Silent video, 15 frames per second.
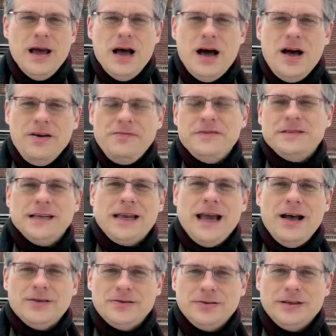Hough is in
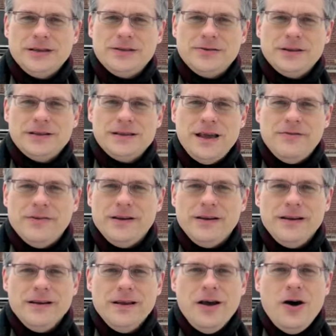Council District 7,